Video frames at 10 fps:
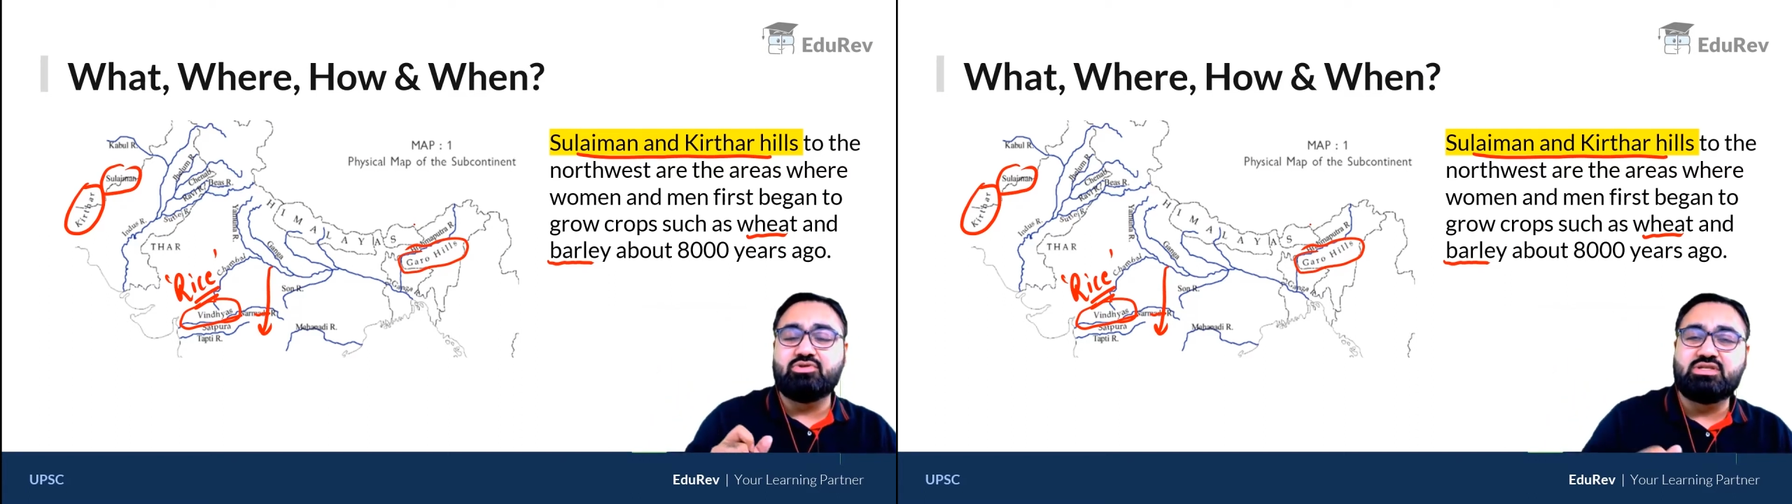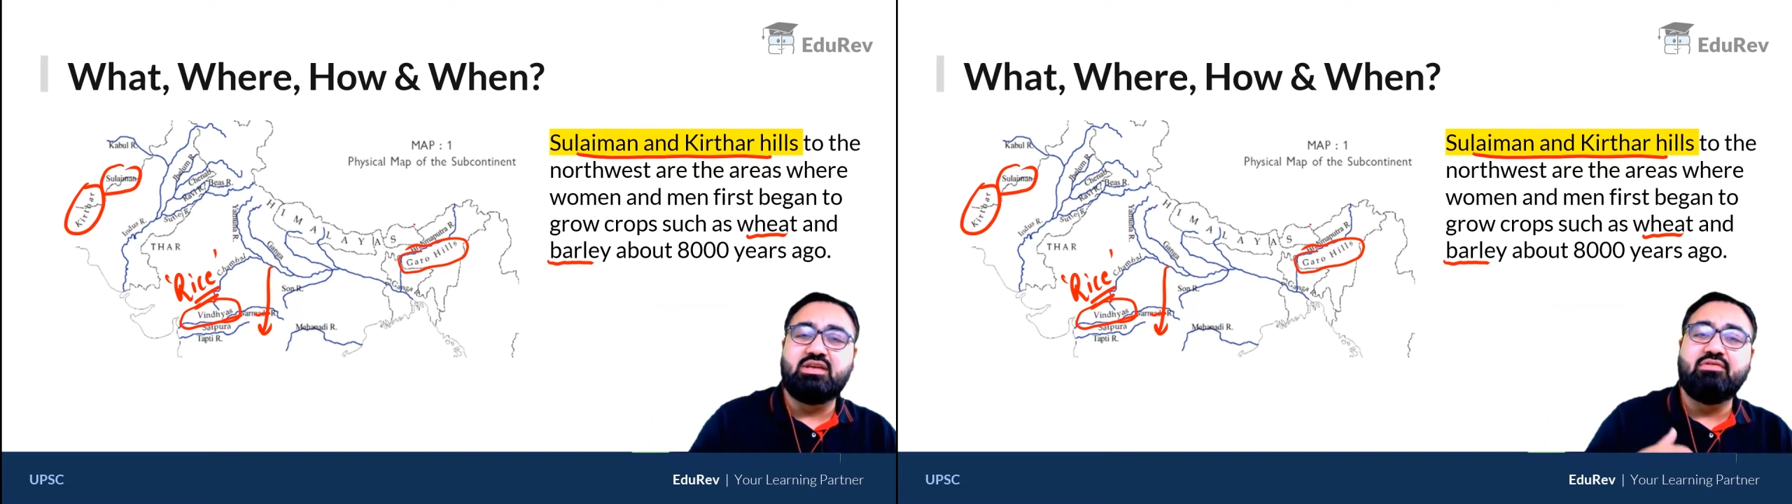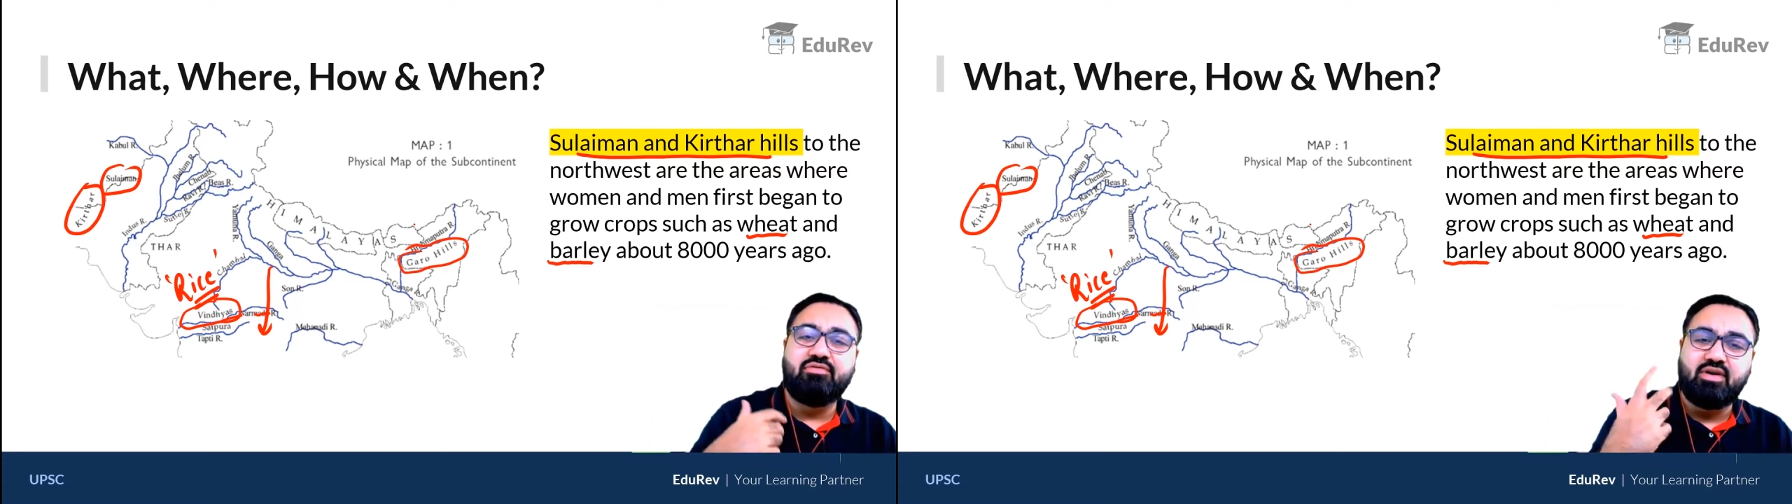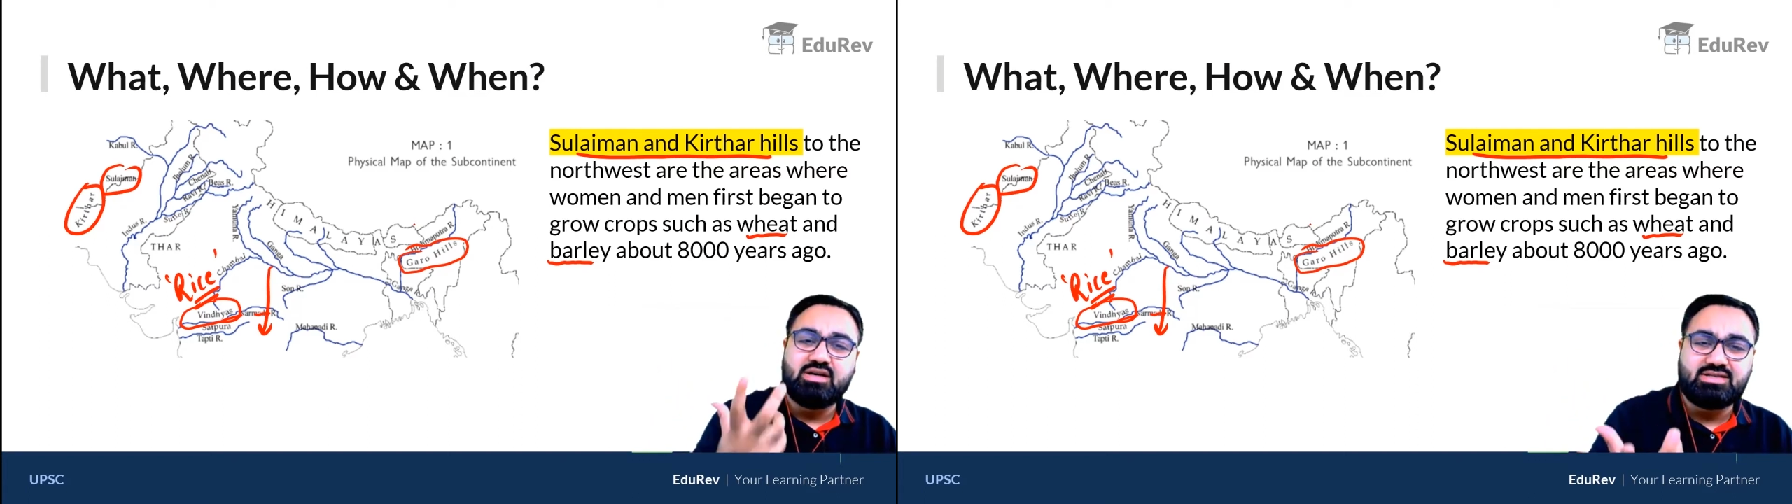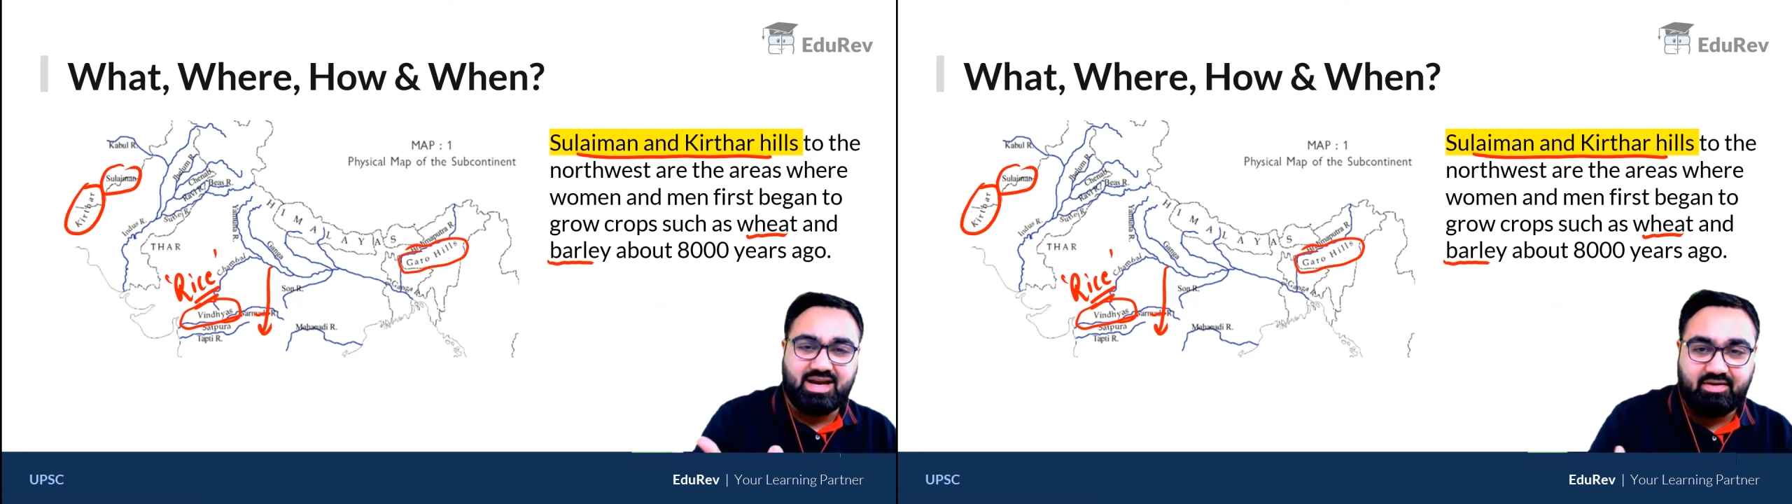see
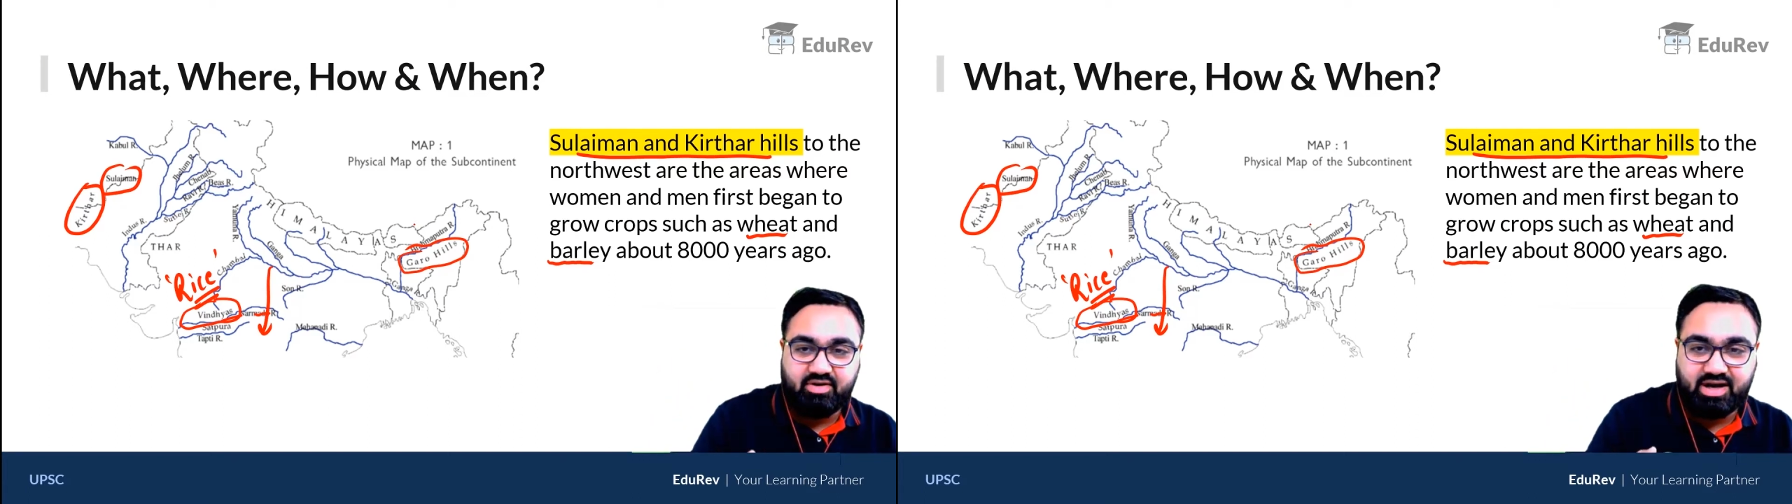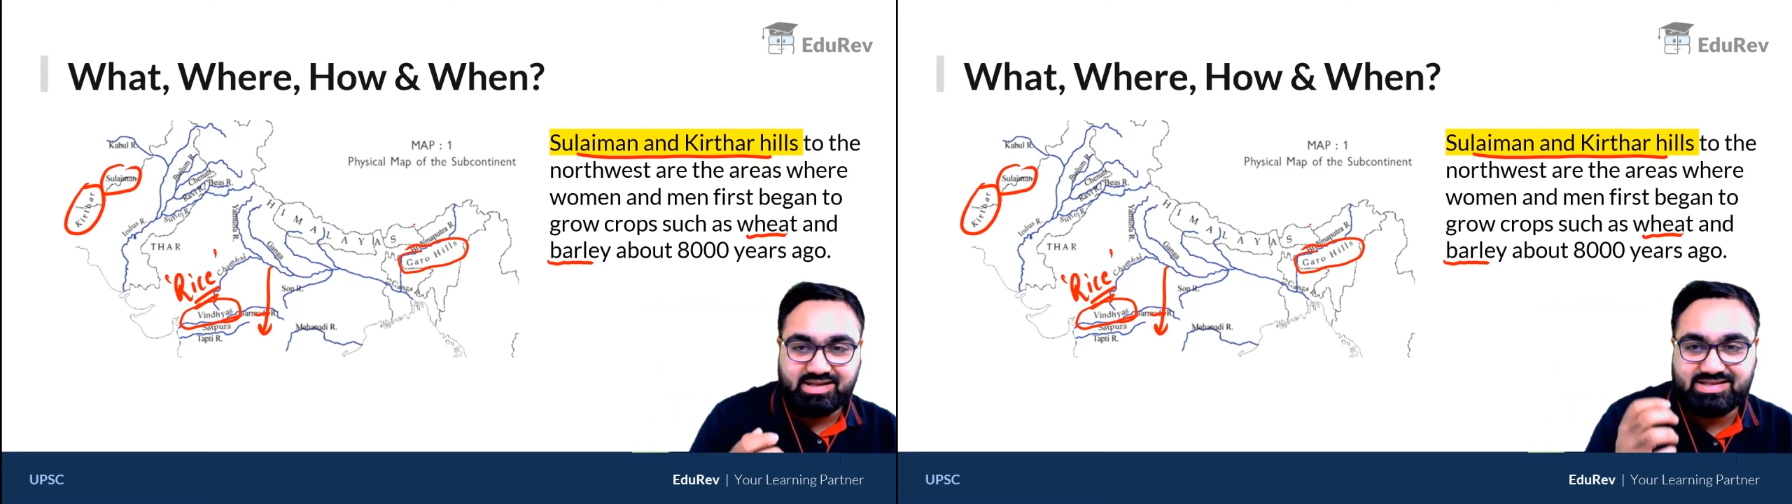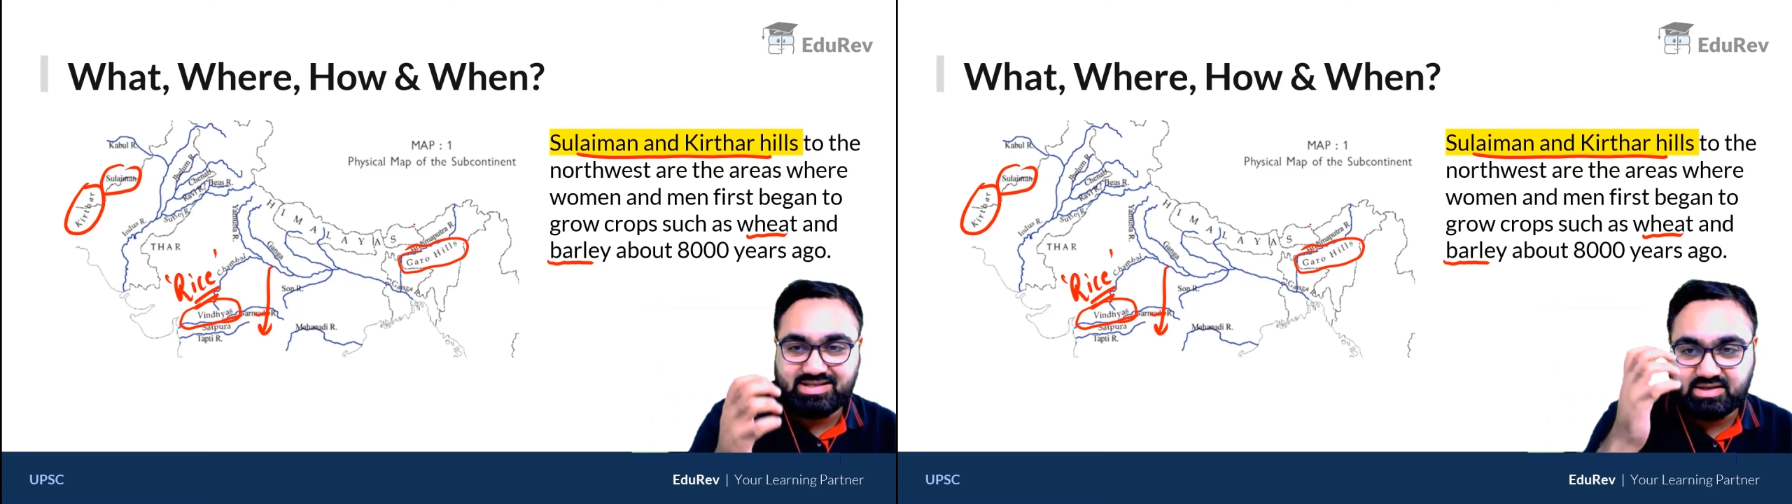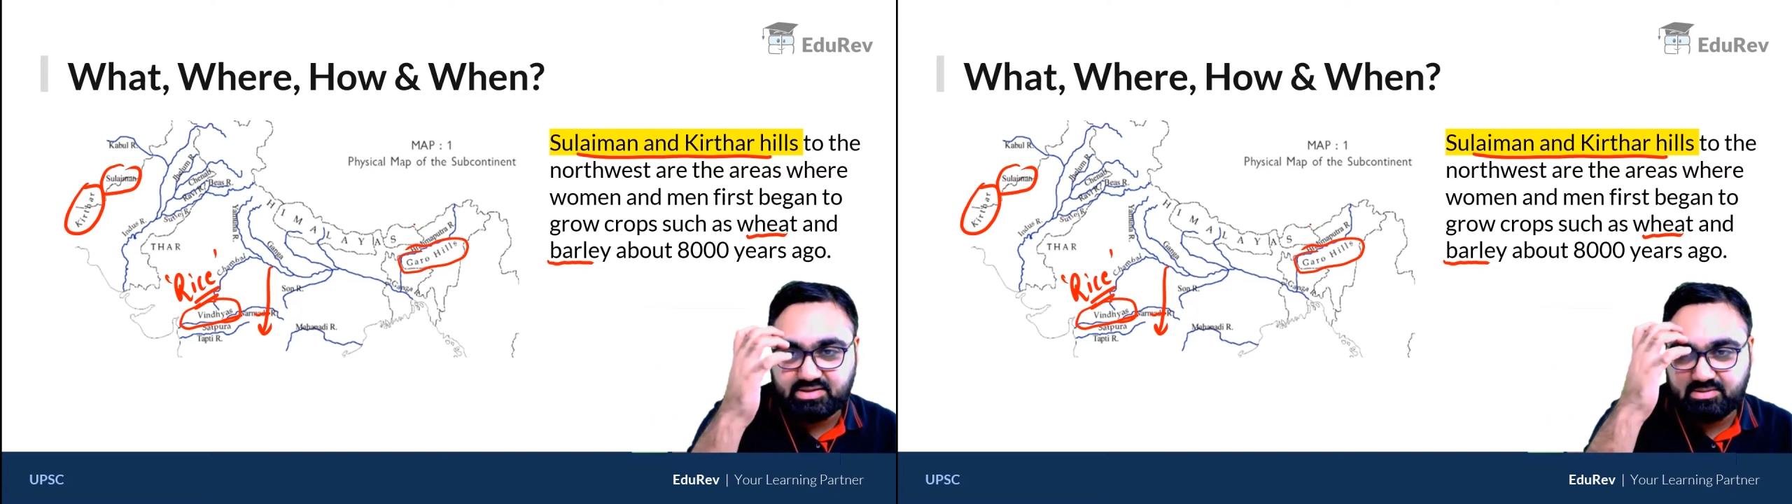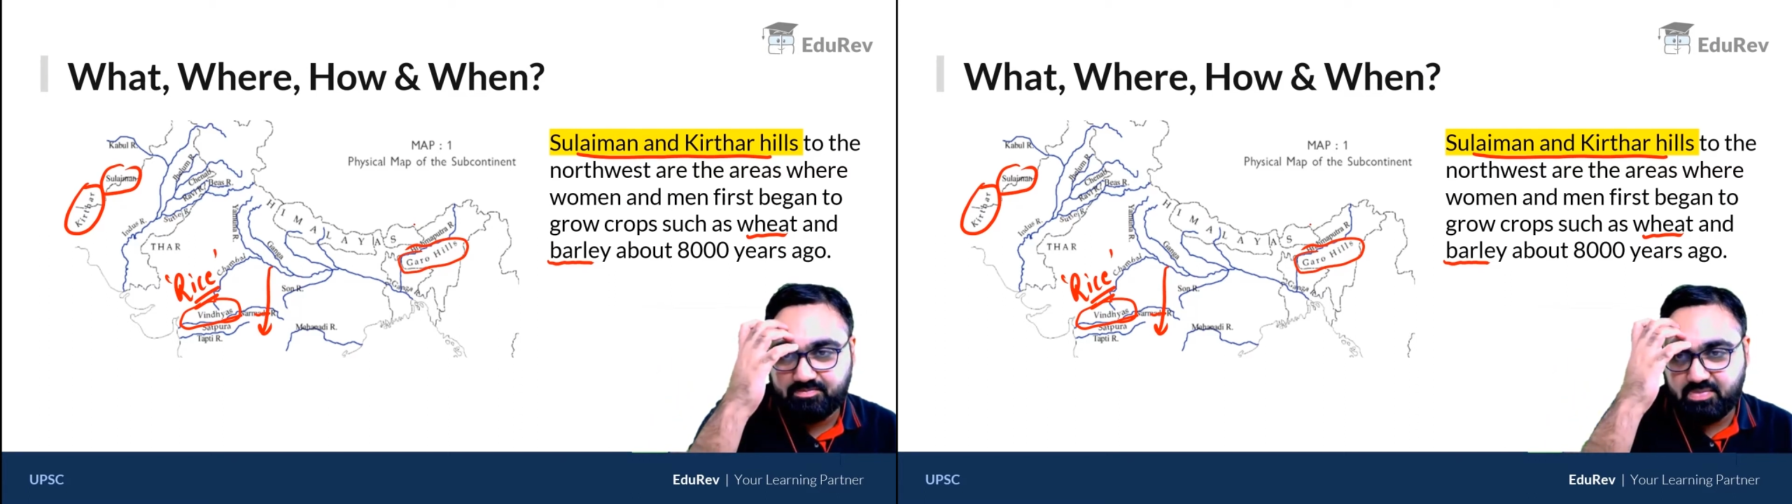first evidences.